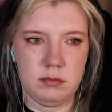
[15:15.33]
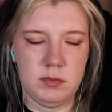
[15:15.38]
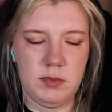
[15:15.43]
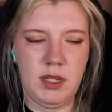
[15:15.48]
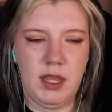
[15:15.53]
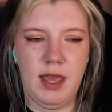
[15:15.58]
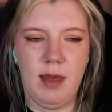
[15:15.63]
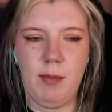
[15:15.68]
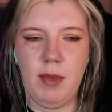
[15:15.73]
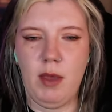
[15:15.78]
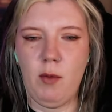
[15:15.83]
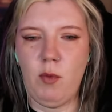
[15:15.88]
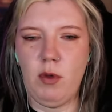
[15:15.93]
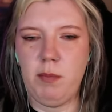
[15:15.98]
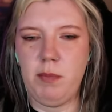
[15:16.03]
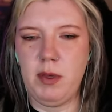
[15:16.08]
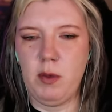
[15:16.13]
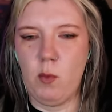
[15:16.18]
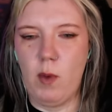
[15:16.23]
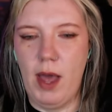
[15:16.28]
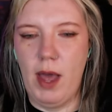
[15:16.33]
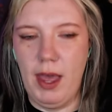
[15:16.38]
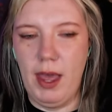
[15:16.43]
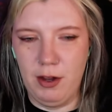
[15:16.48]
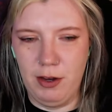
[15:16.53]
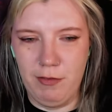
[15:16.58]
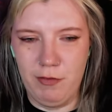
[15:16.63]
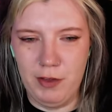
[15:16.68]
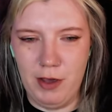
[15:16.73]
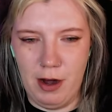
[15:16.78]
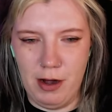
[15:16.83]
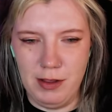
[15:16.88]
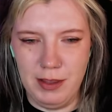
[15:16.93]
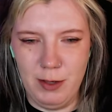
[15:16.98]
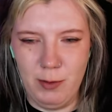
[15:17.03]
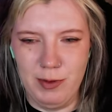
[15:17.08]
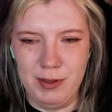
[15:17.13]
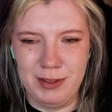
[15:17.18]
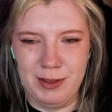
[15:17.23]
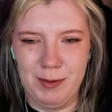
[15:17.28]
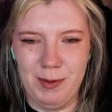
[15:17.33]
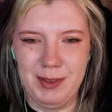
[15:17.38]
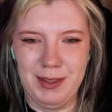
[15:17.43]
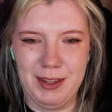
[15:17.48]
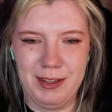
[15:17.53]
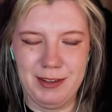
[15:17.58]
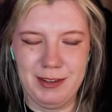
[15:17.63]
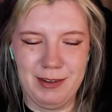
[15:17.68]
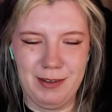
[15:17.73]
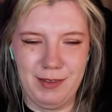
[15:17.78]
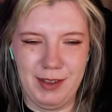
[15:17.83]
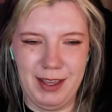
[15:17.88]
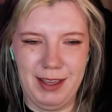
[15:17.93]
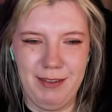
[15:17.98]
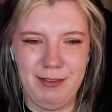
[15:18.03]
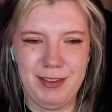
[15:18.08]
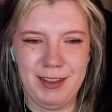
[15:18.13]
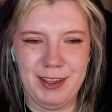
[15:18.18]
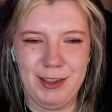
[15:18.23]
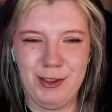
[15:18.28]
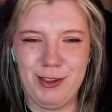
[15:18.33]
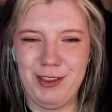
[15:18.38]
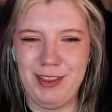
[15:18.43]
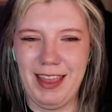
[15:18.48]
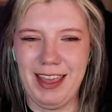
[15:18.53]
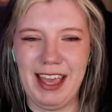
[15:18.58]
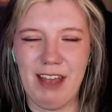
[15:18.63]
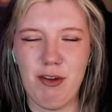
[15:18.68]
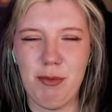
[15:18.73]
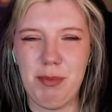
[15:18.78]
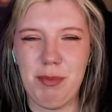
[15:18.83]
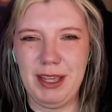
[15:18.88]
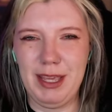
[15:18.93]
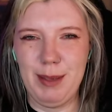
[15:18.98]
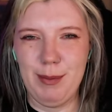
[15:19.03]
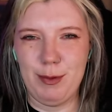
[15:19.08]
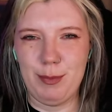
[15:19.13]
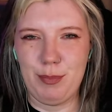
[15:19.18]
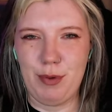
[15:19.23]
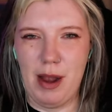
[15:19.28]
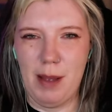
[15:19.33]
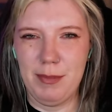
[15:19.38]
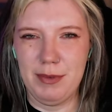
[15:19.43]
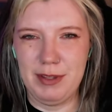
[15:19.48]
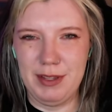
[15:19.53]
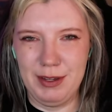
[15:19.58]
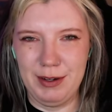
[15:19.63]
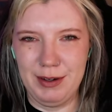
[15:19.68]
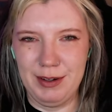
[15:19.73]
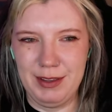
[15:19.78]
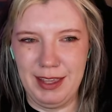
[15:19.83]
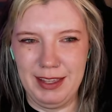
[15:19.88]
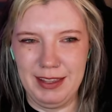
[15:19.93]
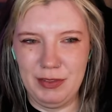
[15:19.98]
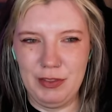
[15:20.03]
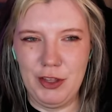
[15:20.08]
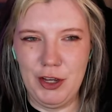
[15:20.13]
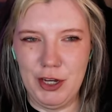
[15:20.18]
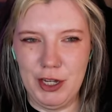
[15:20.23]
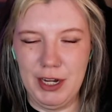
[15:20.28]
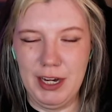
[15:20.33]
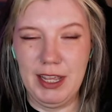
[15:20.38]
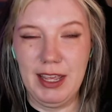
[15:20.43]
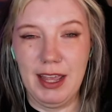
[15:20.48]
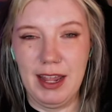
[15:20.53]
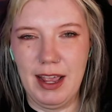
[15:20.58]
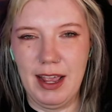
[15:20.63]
Damn, it would be wild if Carly was the one that survived because she's like, everybody keeps promising her like they're going to get